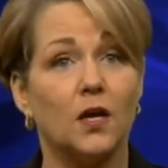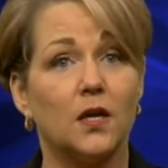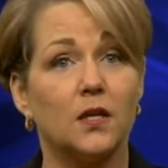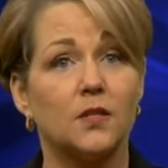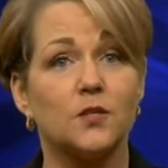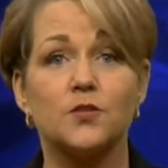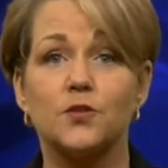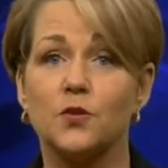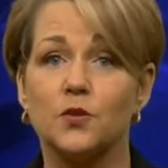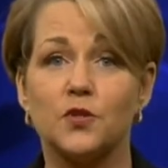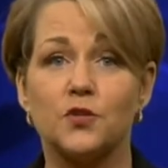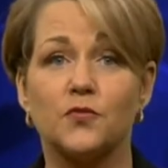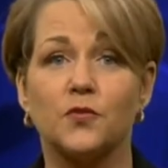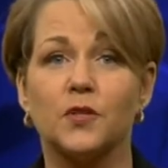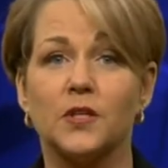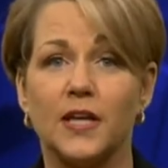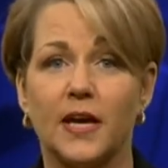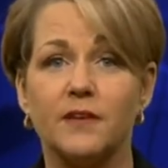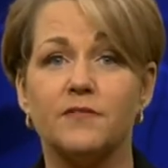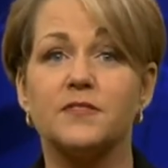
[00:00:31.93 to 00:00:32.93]
The search for
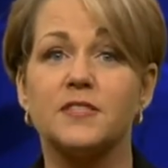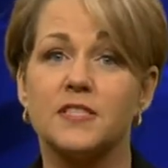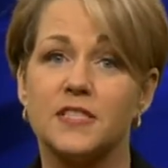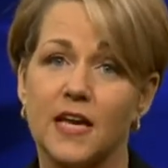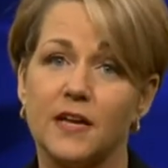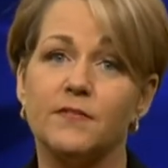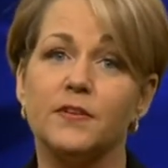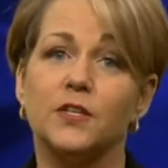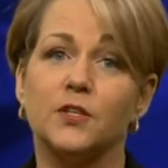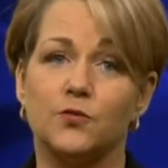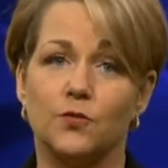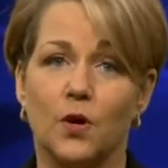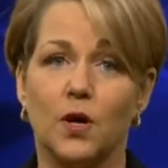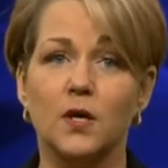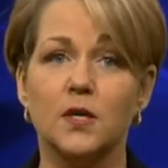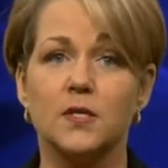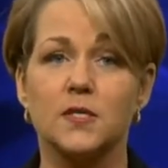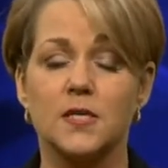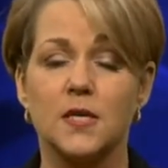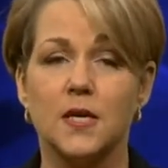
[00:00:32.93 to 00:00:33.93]
life saving
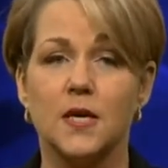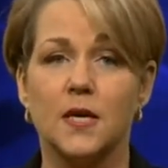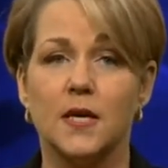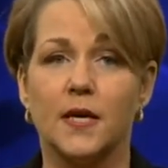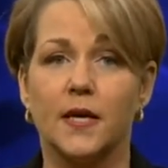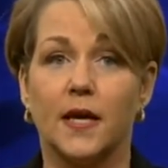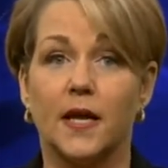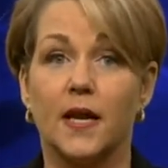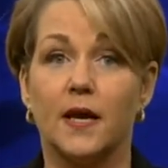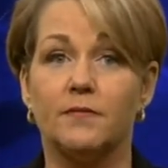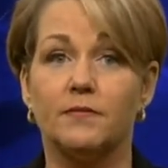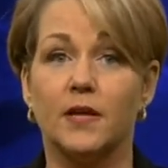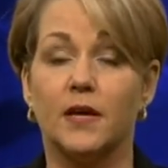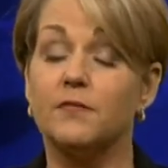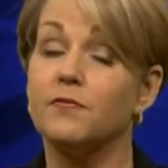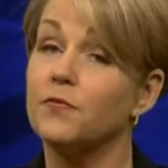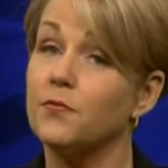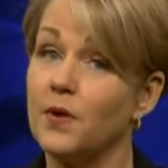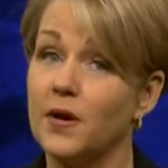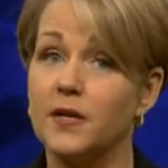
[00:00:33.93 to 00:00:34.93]
drugs can have
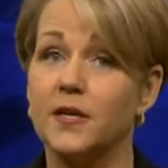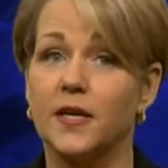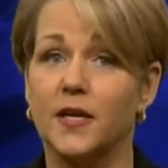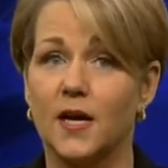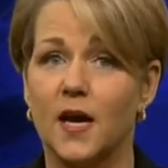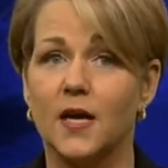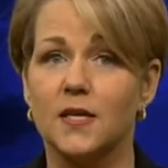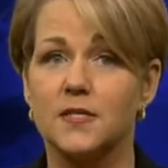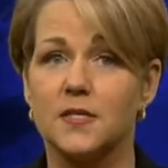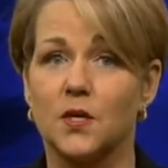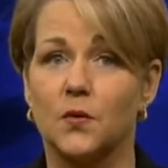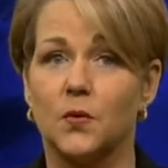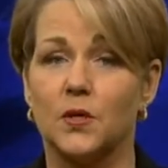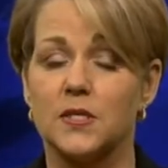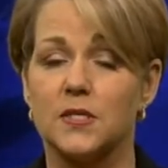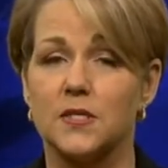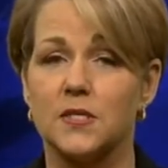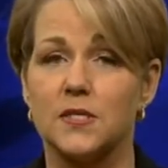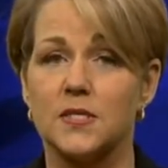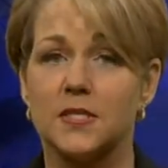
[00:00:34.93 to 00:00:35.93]
life threatening
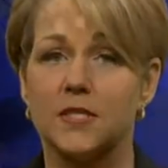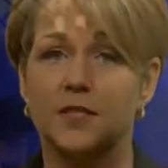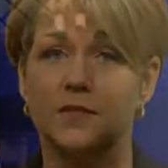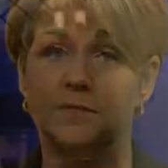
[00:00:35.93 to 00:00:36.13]
consequences.